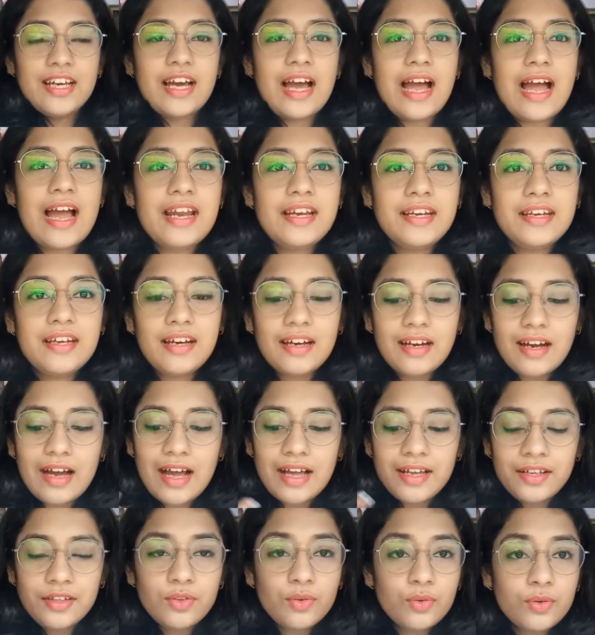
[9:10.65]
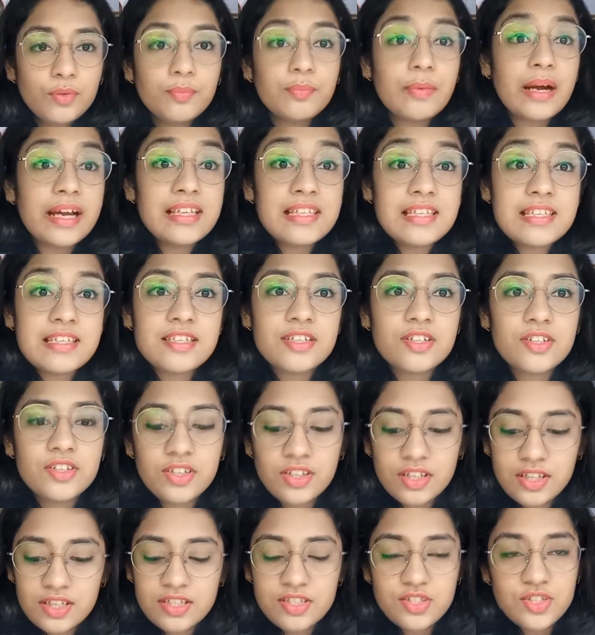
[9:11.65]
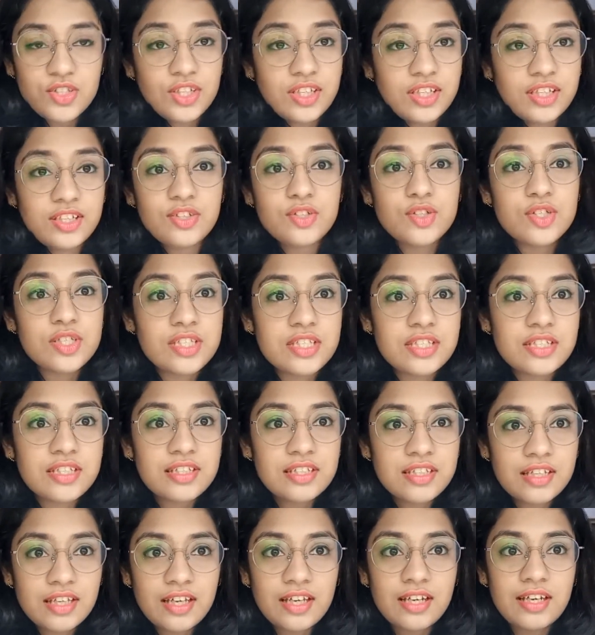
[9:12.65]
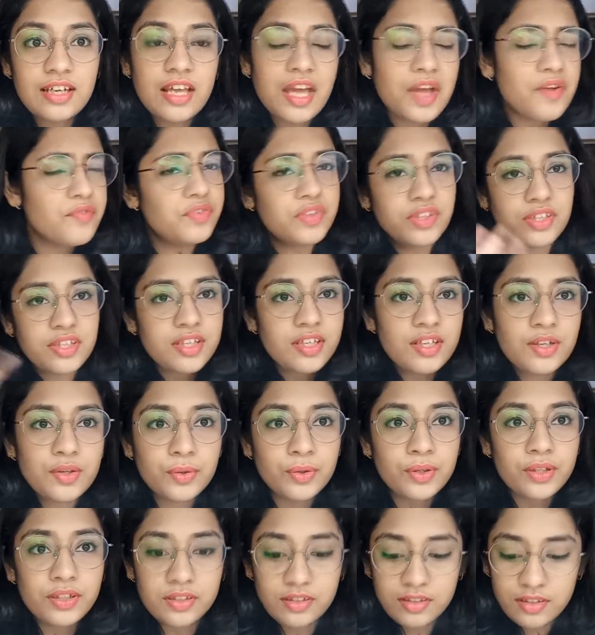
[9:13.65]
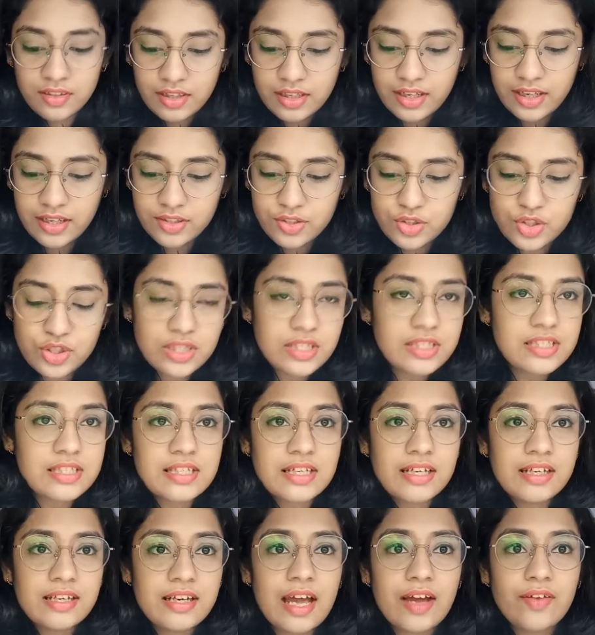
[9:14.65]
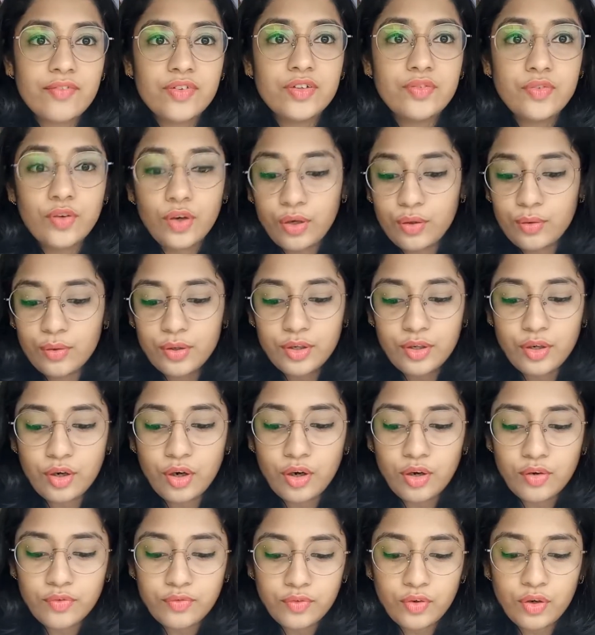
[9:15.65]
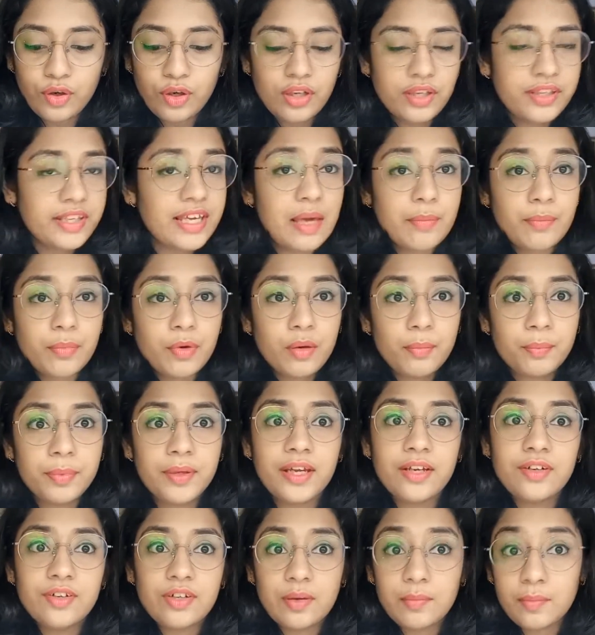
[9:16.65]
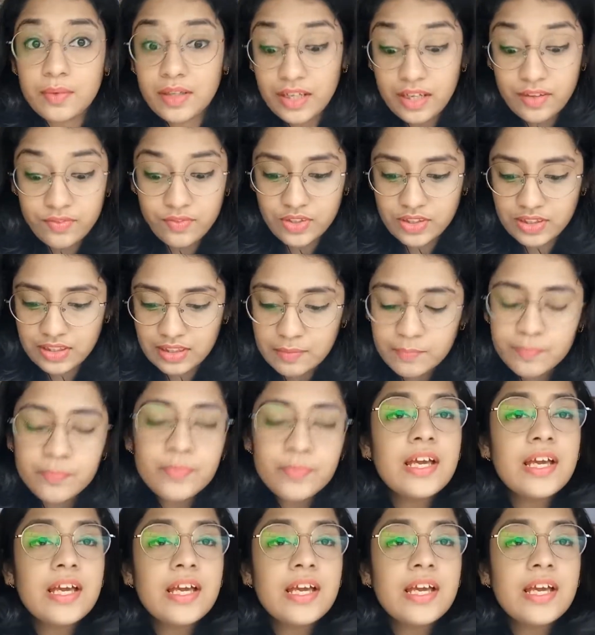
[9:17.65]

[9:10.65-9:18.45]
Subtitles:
And I know my sister is really interested in everything Korean, and she's an avid follower of all K-pop, K-drama, everything.